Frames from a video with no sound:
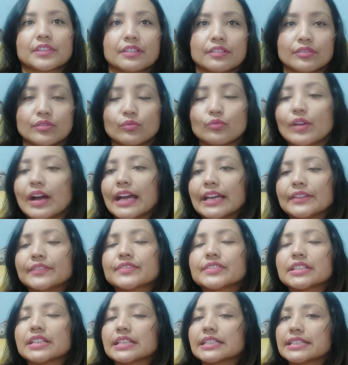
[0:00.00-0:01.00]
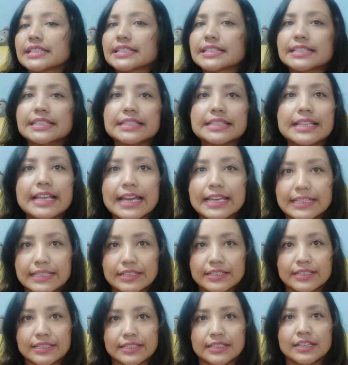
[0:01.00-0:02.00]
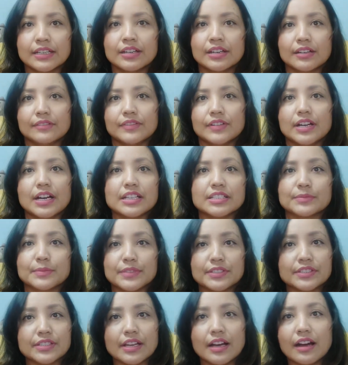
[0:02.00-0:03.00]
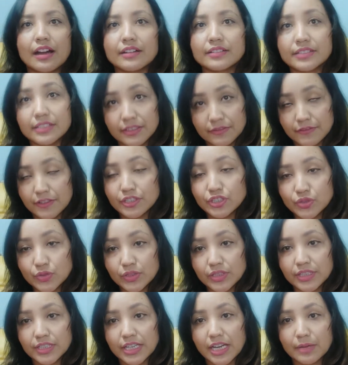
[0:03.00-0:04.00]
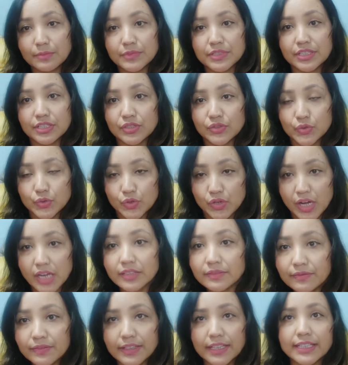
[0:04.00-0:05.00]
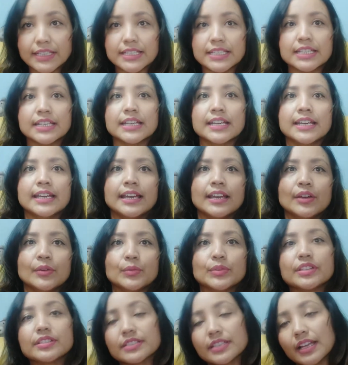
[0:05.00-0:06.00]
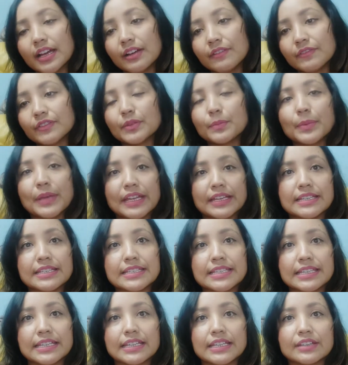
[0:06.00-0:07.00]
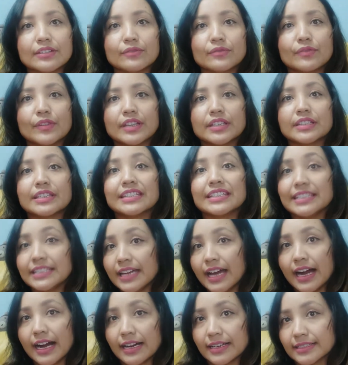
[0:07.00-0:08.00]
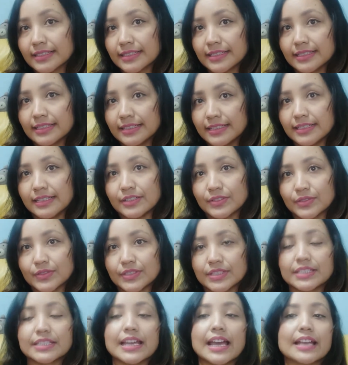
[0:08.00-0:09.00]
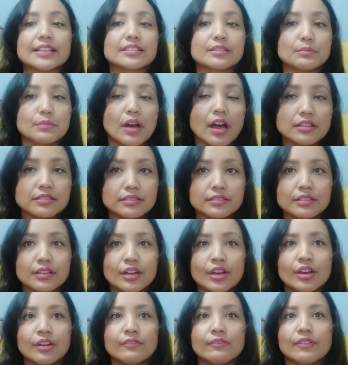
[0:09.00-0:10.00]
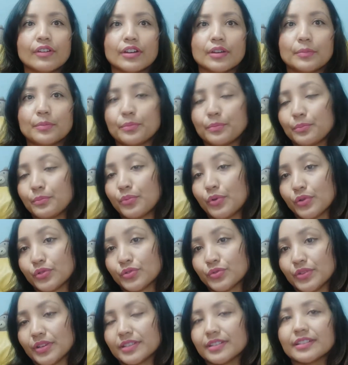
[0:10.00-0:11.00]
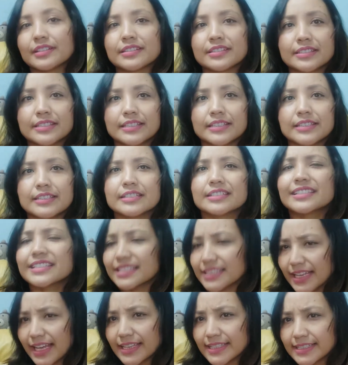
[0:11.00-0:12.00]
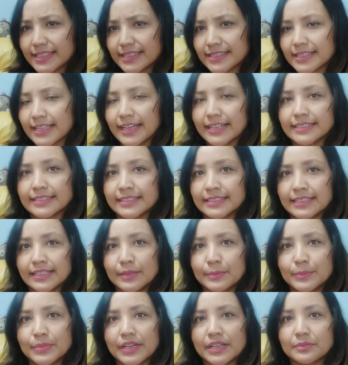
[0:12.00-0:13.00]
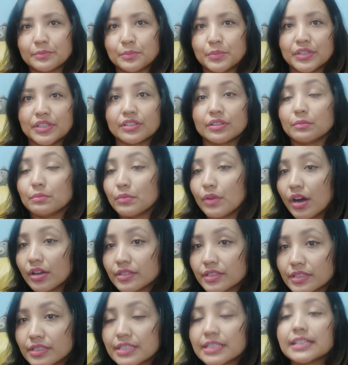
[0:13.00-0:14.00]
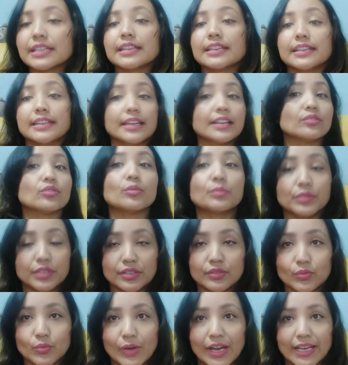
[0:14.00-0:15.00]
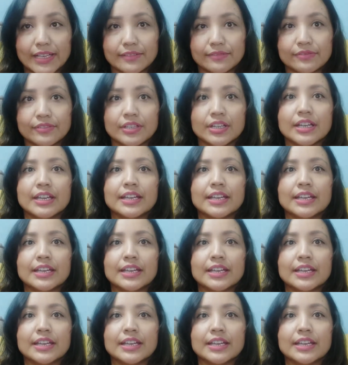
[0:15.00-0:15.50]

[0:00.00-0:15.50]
The wife's dislike of her husband's art eventually comes into conflict with his love for the painting when he asks her to sit as a model for a portrait. She dislikes this idea, but being a modest and obedient wife,